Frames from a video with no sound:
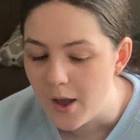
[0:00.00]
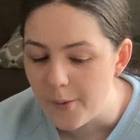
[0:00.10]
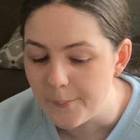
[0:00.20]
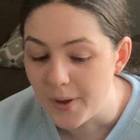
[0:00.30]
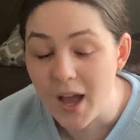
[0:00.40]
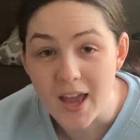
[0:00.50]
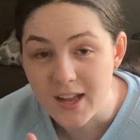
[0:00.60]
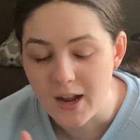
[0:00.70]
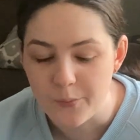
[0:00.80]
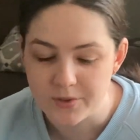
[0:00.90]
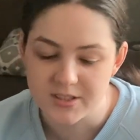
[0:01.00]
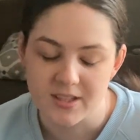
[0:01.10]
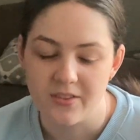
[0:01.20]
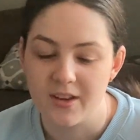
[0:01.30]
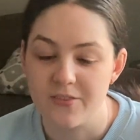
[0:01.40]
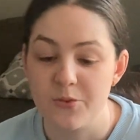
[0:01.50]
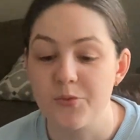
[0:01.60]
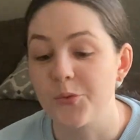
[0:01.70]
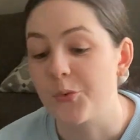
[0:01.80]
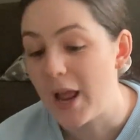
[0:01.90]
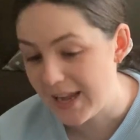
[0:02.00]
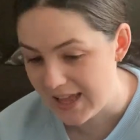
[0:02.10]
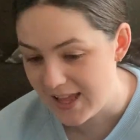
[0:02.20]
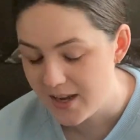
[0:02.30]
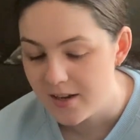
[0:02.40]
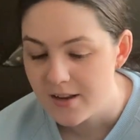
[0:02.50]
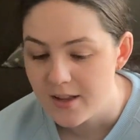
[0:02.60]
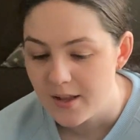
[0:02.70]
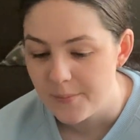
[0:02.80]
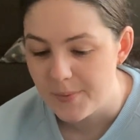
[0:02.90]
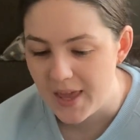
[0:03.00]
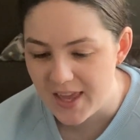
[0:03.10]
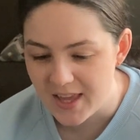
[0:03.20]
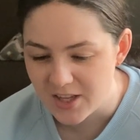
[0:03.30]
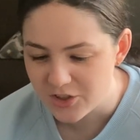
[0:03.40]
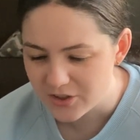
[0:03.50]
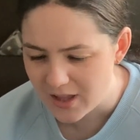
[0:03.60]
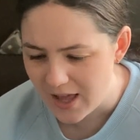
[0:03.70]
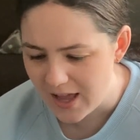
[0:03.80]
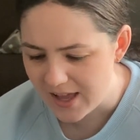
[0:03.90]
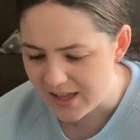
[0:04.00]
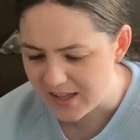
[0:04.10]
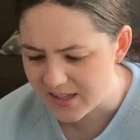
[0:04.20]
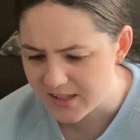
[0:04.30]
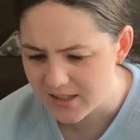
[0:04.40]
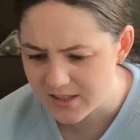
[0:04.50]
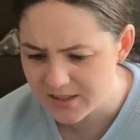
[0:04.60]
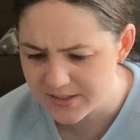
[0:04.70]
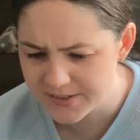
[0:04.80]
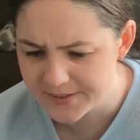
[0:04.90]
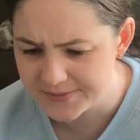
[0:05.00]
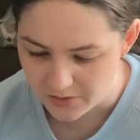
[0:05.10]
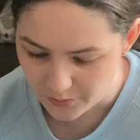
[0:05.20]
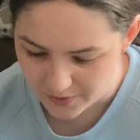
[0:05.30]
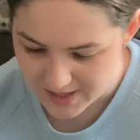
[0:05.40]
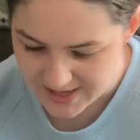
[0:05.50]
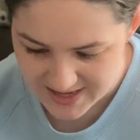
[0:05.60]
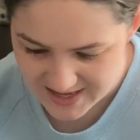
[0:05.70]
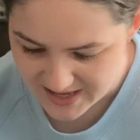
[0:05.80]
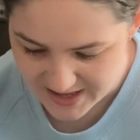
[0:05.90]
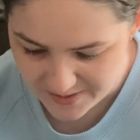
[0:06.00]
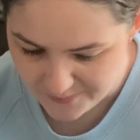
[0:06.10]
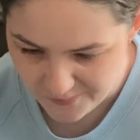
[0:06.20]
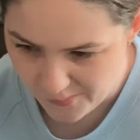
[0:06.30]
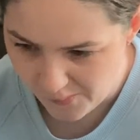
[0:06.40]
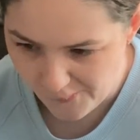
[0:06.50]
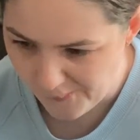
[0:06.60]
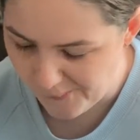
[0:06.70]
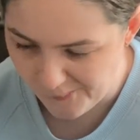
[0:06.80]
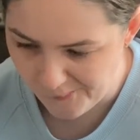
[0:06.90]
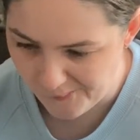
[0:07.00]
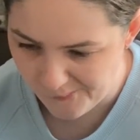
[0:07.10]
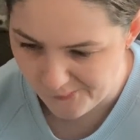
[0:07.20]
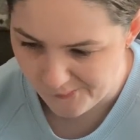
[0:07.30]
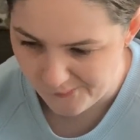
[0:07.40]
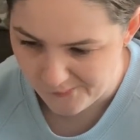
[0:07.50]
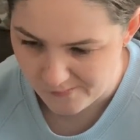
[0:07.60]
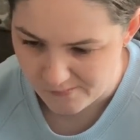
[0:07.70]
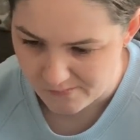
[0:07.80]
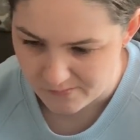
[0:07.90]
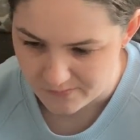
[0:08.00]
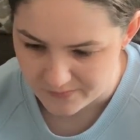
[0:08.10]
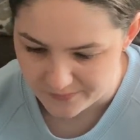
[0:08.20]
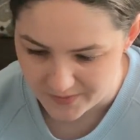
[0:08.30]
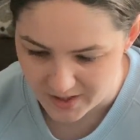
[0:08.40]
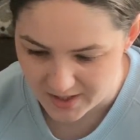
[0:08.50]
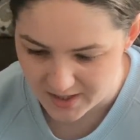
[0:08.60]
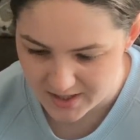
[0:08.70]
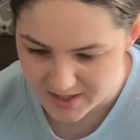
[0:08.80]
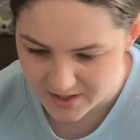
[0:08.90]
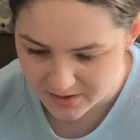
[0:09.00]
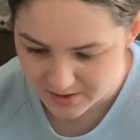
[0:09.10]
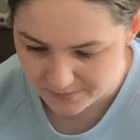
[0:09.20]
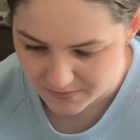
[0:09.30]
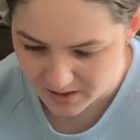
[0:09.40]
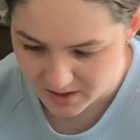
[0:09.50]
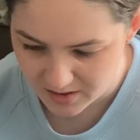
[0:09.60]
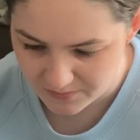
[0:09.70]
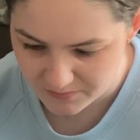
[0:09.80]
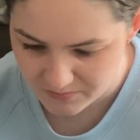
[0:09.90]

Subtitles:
But I will say that if you've read it, page like 380 or something,